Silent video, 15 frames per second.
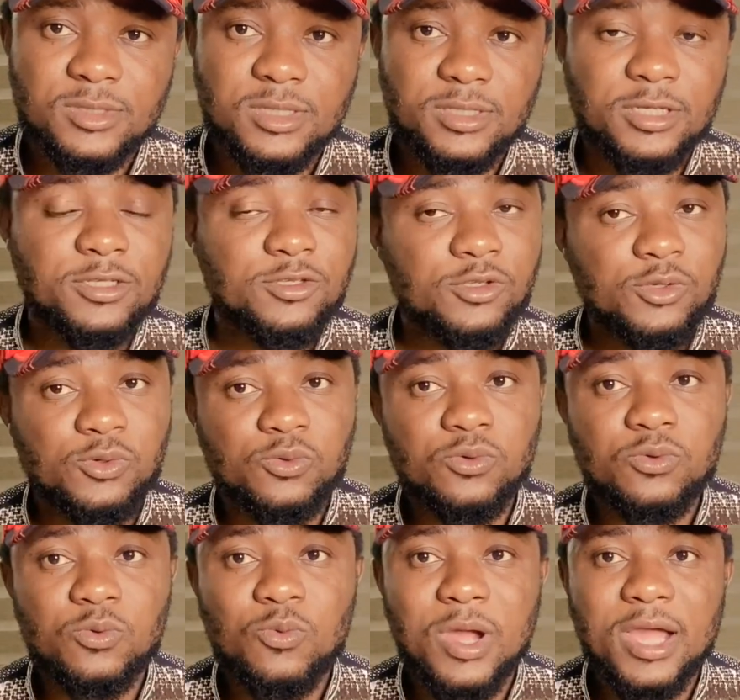Did you?
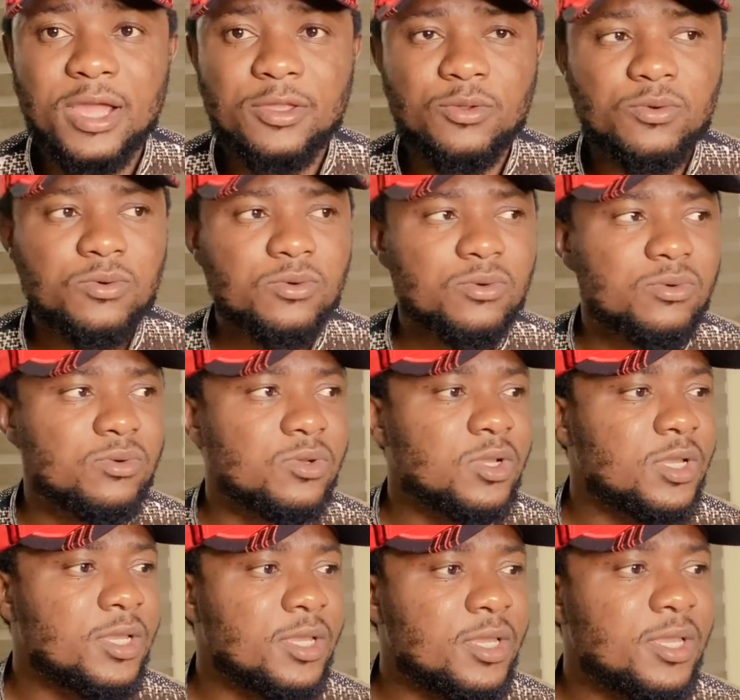Why are you
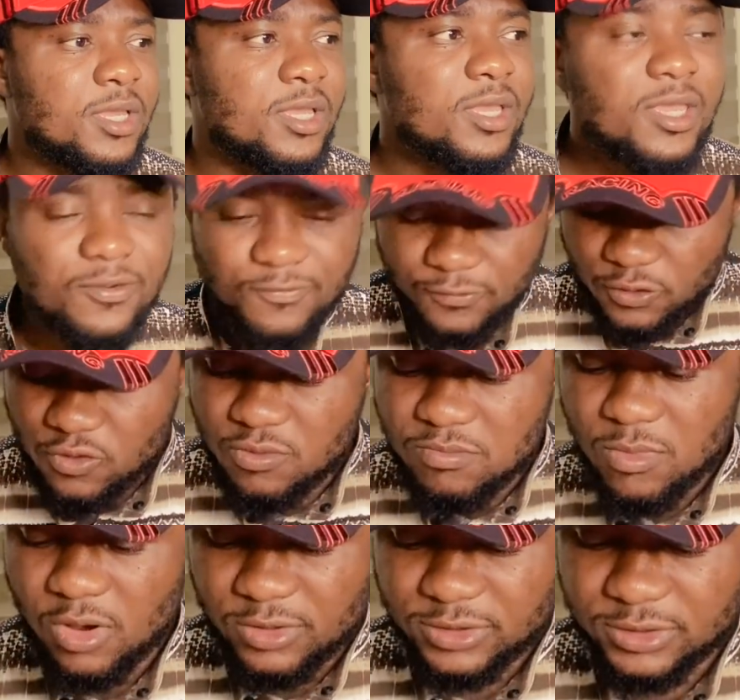If you
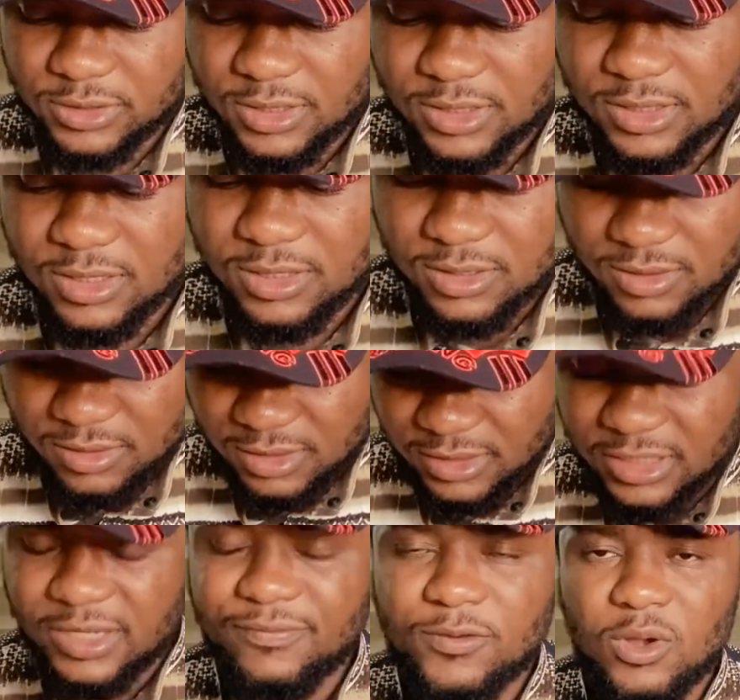must
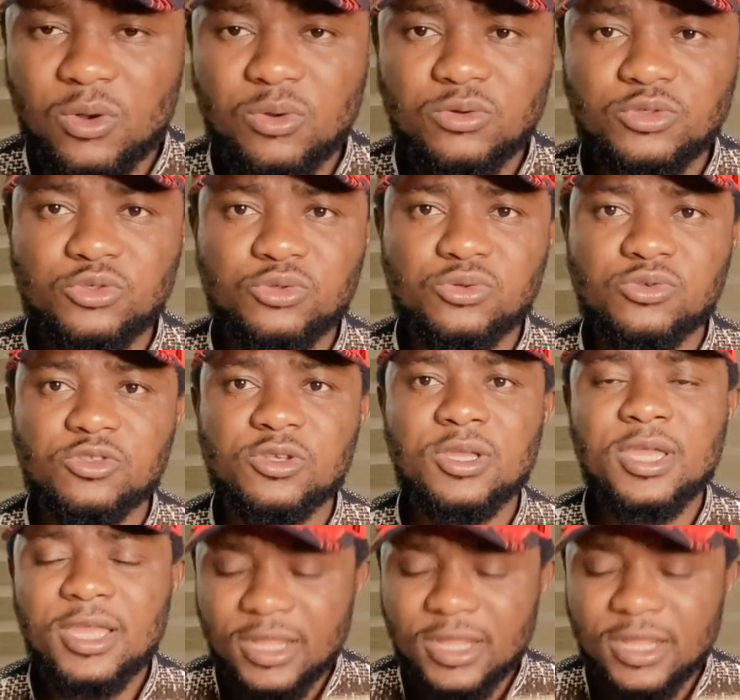live your own truth,